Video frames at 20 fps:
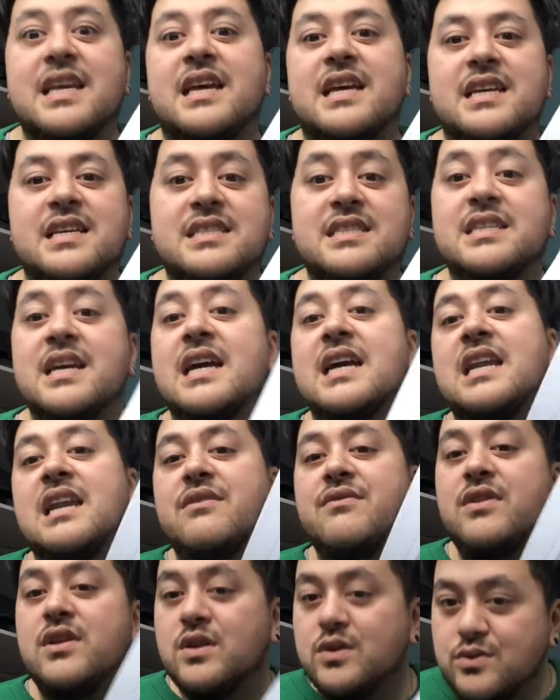his second
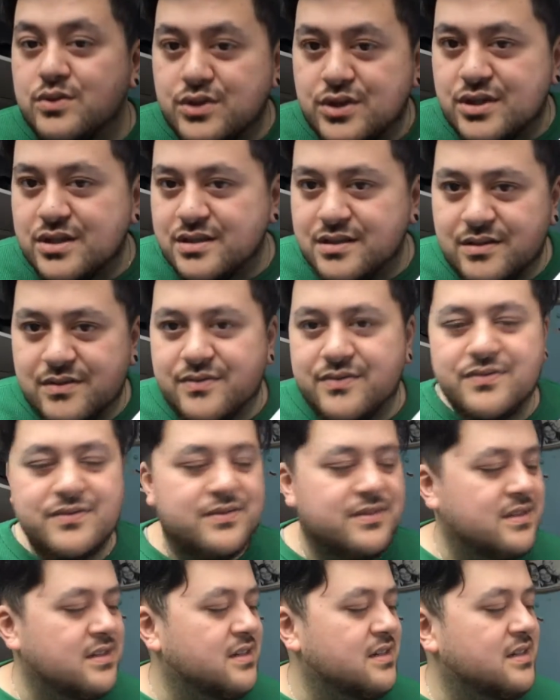evolution of,
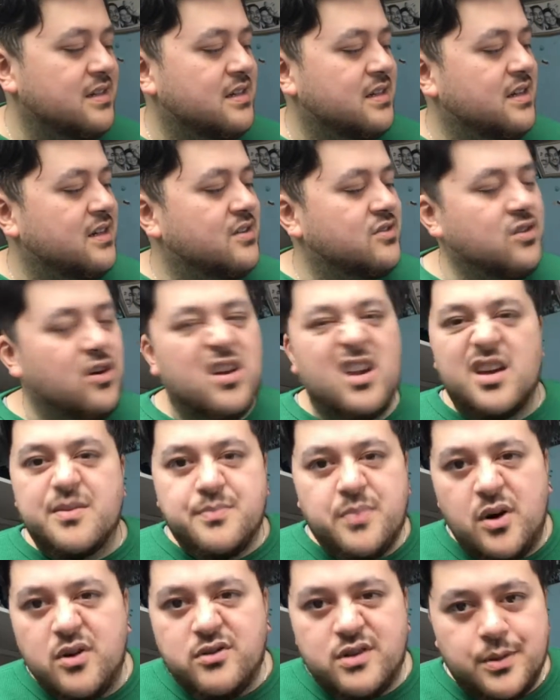not like
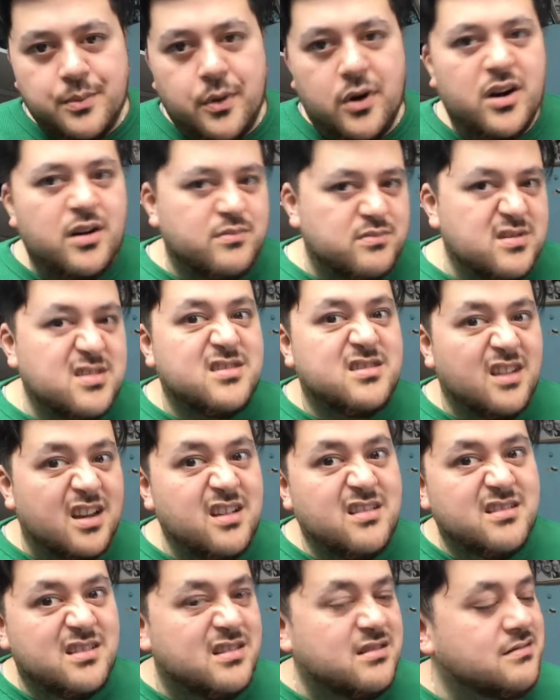Pokemon, I'm just
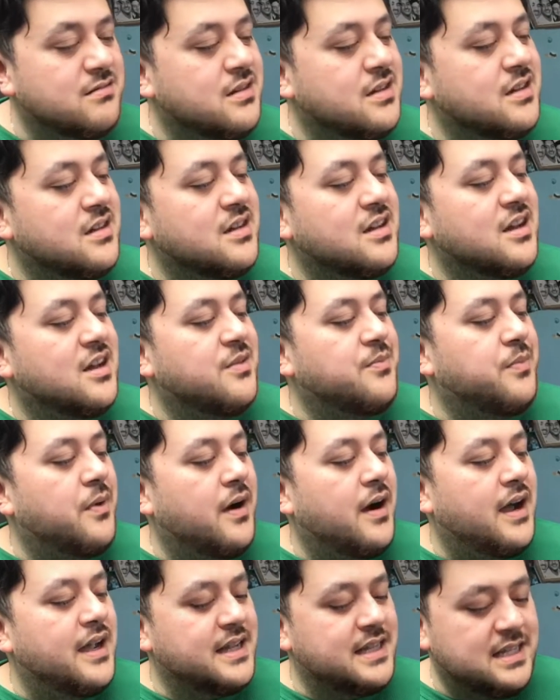saying,
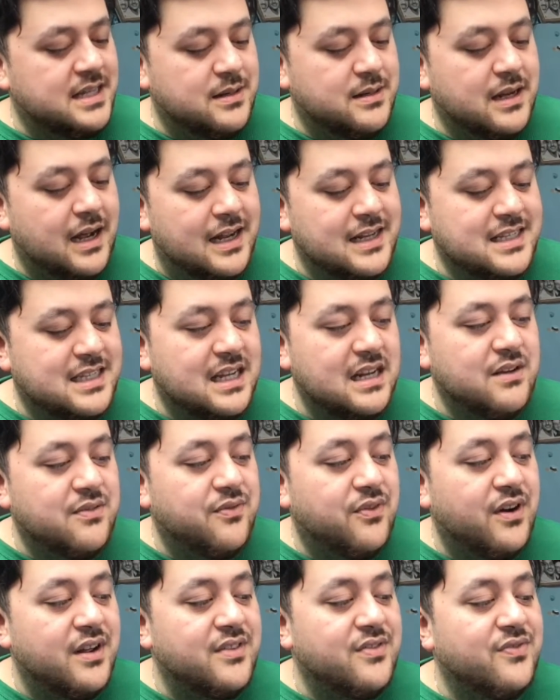But I did
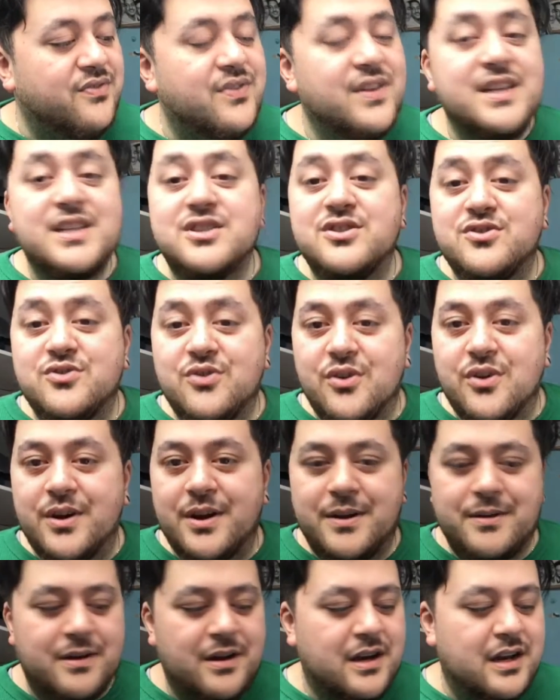find this
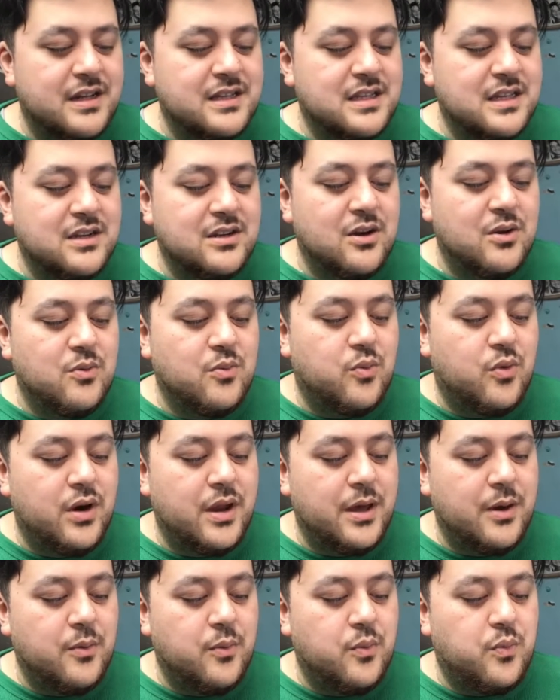drawing, and I didn't know what
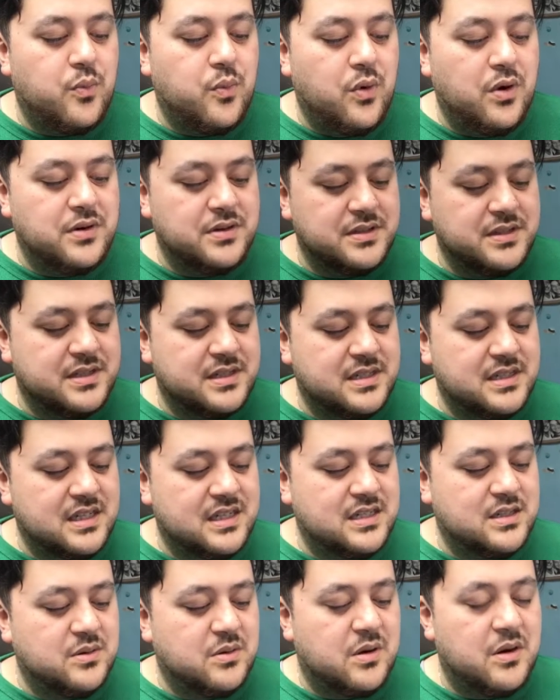it was
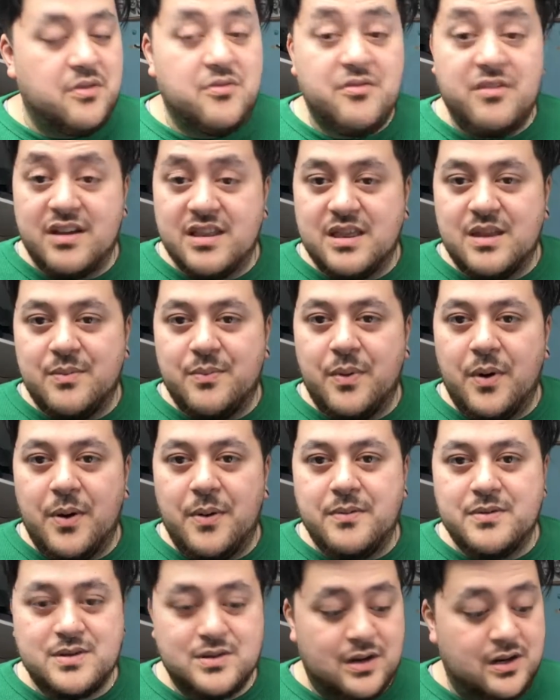until I read the bottom,
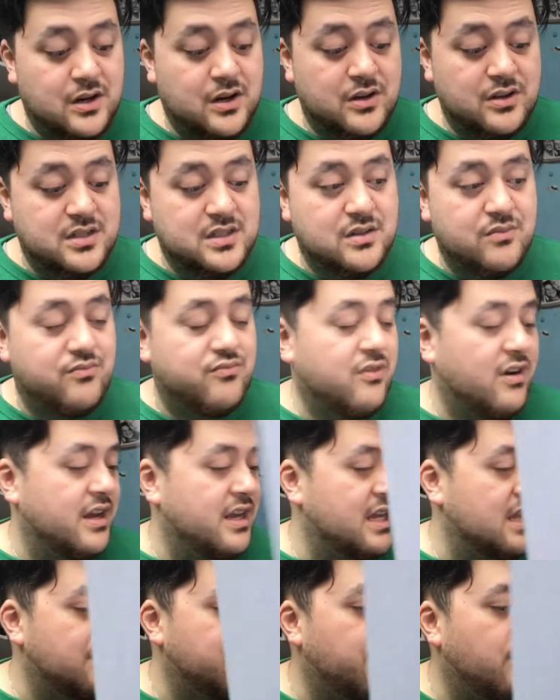until I noticed the writing
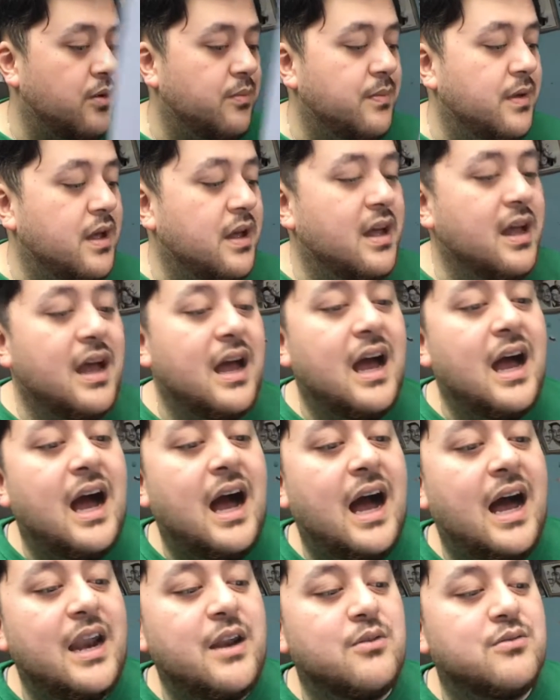at the bottom.
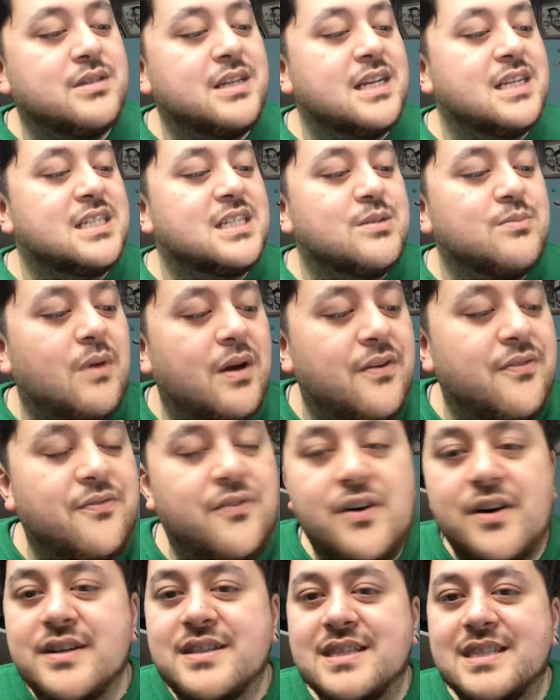And it was actually my
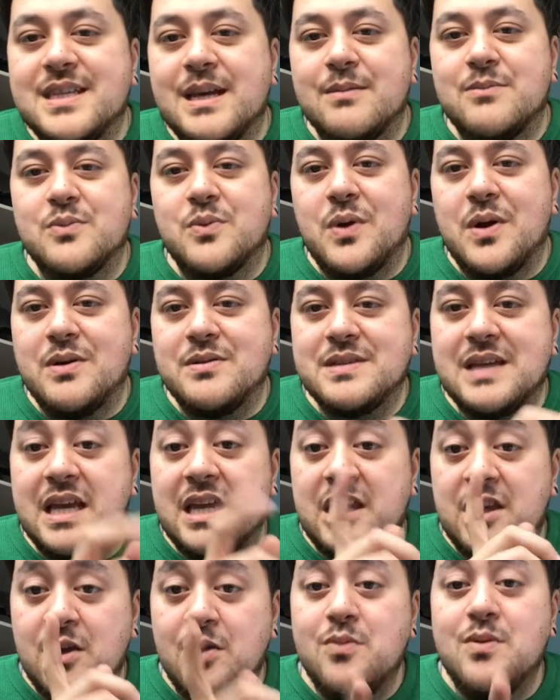first attempt when I was at
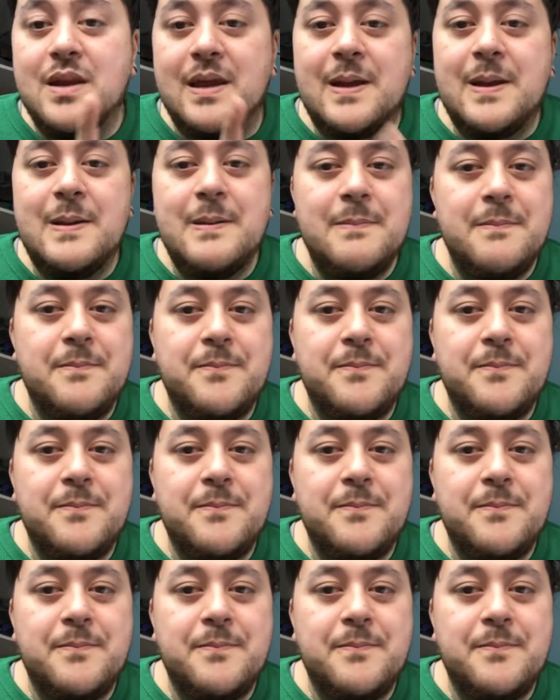uni